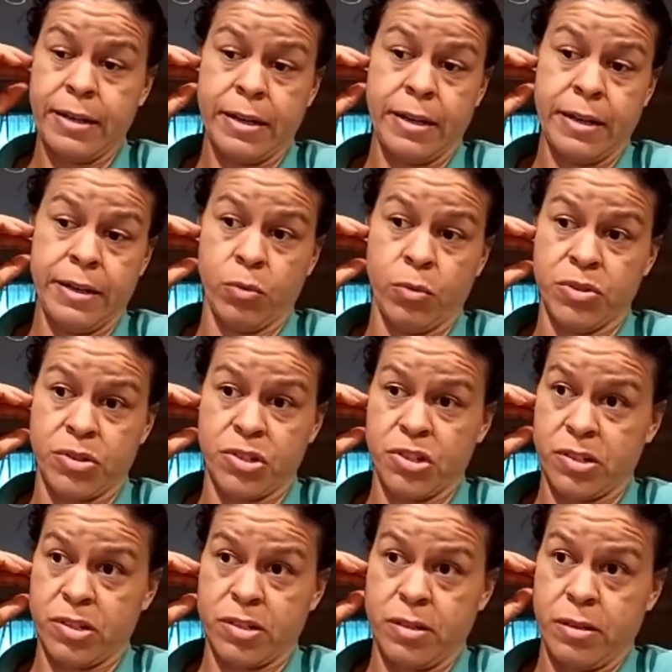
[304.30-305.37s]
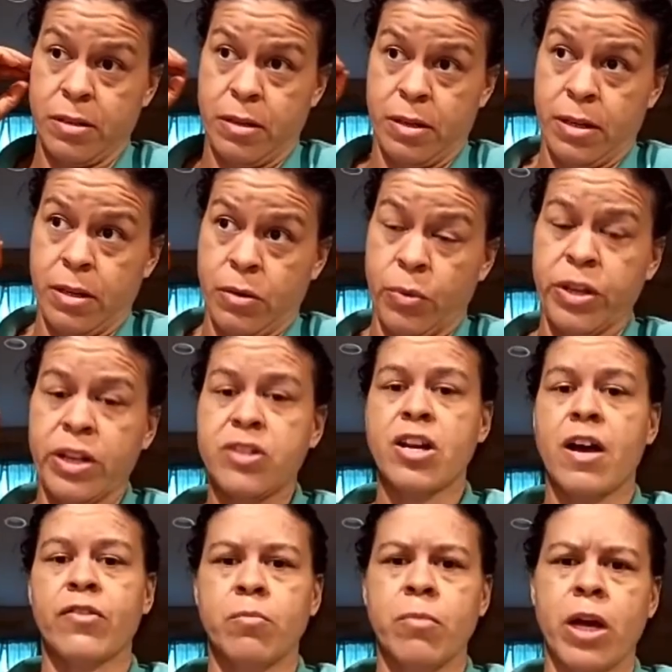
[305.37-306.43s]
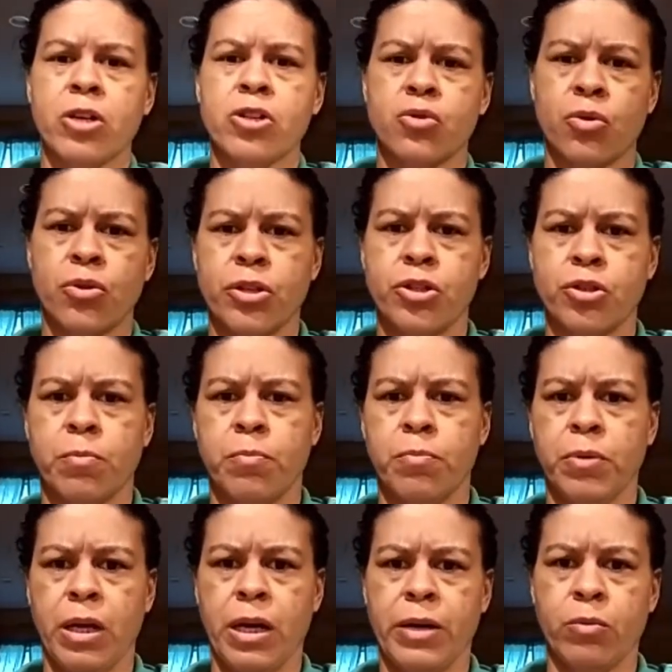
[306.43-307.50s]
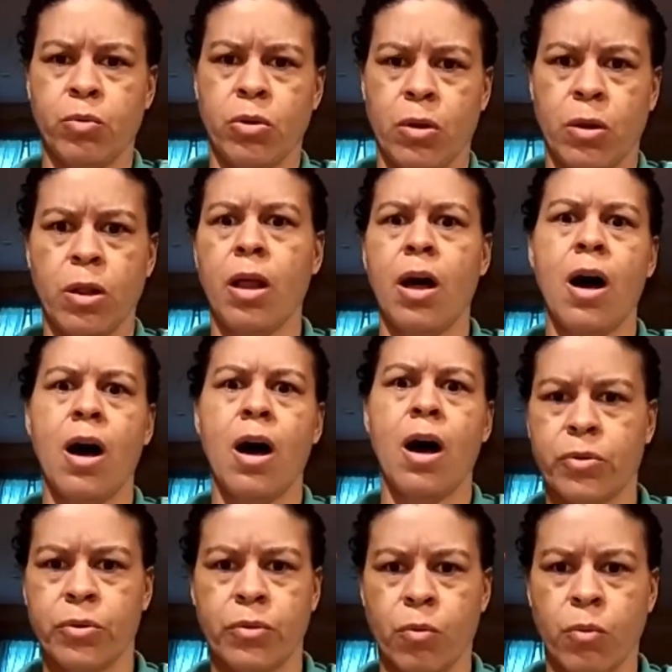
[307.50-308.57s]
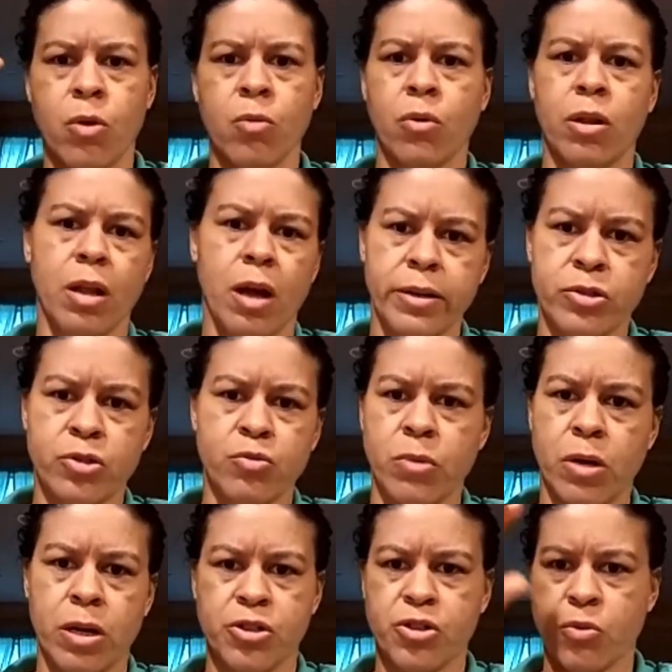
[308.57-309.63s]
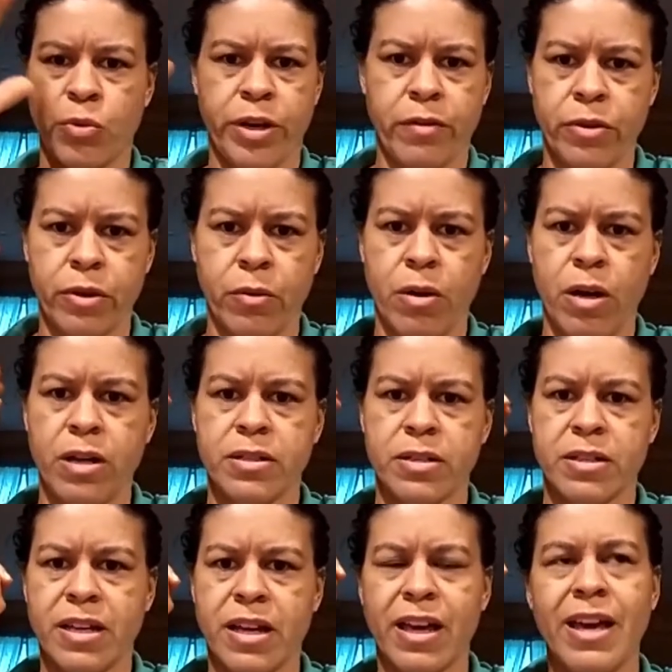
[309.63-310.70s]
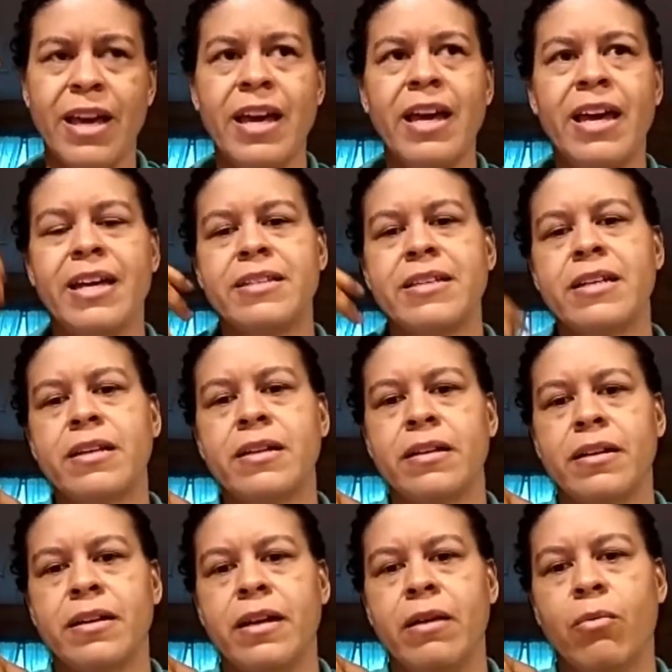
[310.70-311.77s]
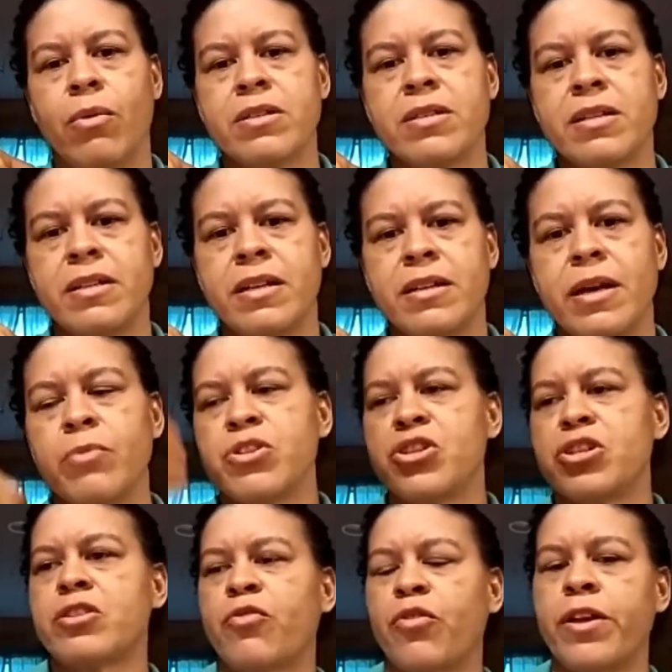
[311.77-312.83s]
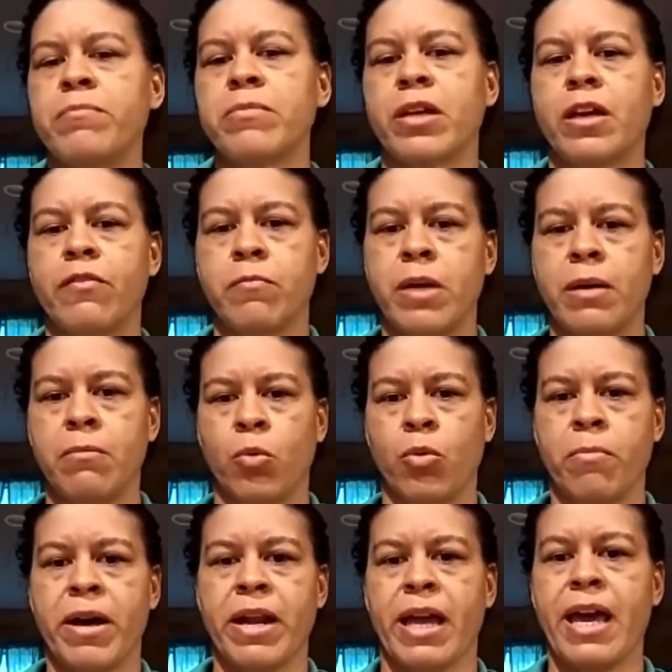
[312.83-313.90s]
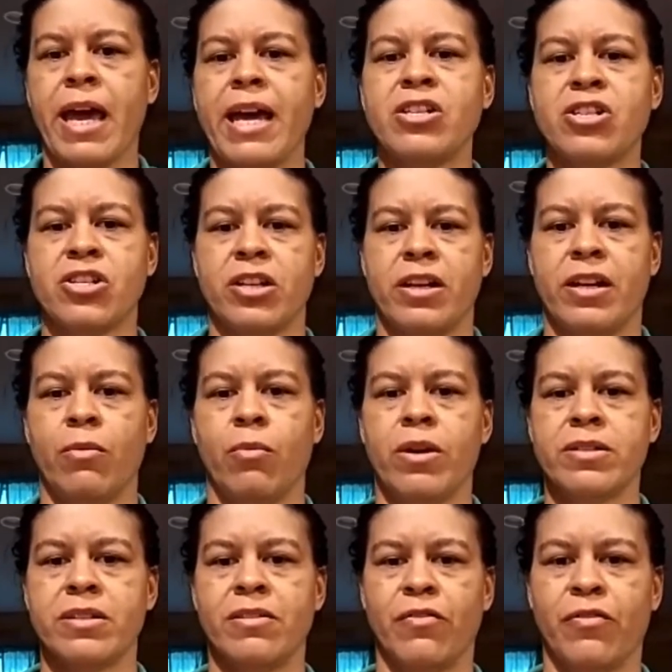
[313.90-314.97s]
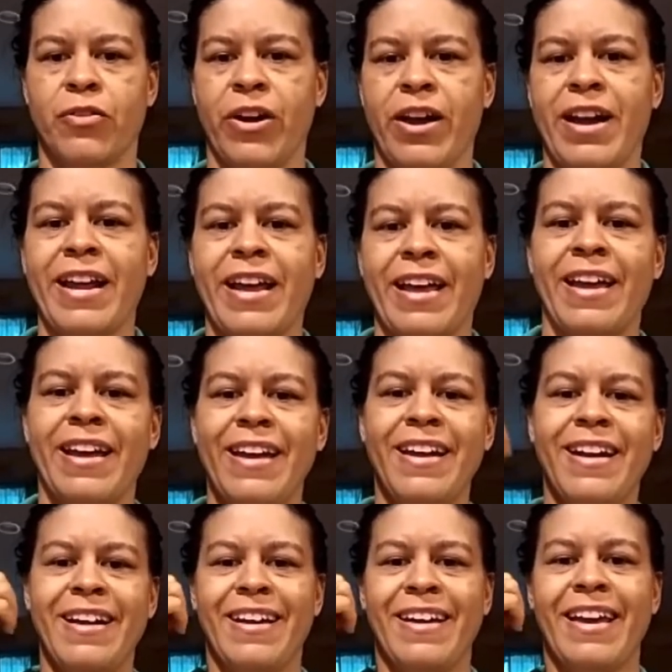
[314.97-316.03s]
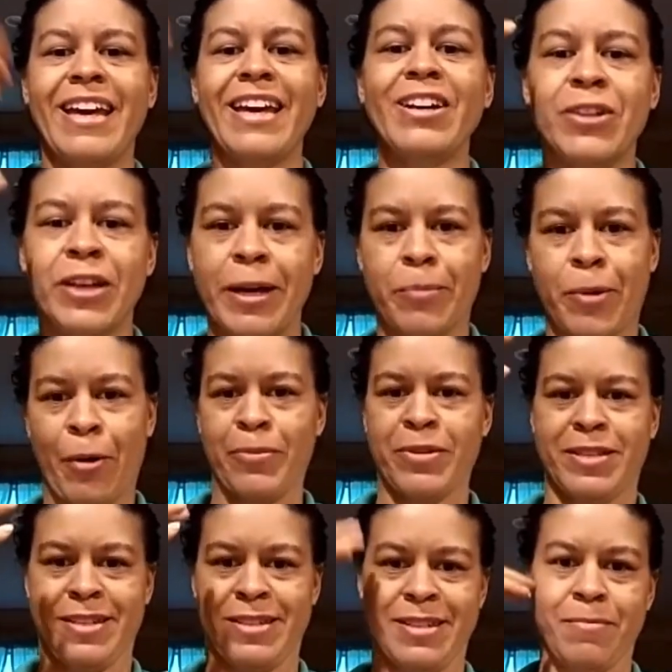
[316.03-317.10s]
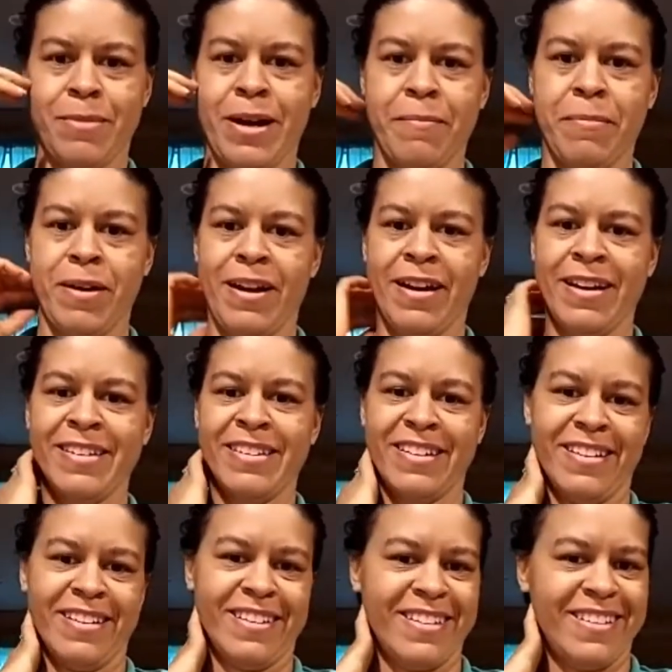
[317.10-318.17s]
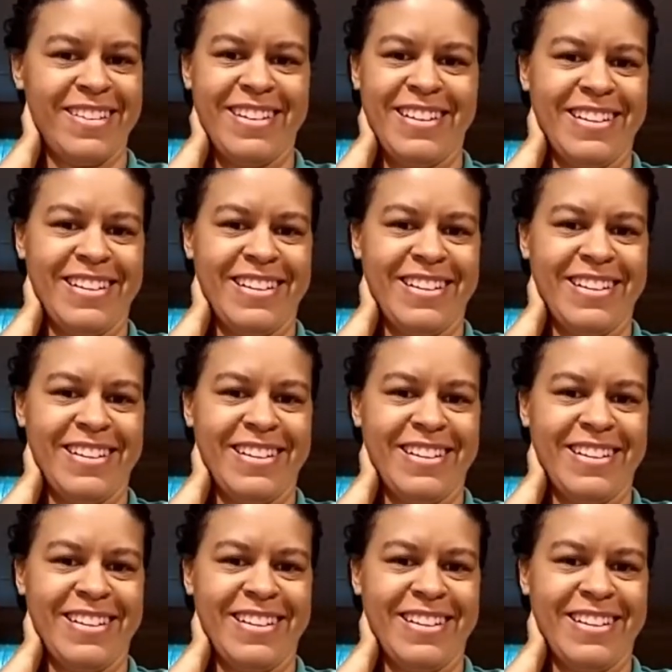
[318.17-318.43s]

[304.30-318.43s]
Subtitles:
done, it was just, we just have to make sure that your blood will clot or won't clot too much or whatever it was. It's like, it was just for them to give me more medication. It wasn't for any healing purposes in my mind.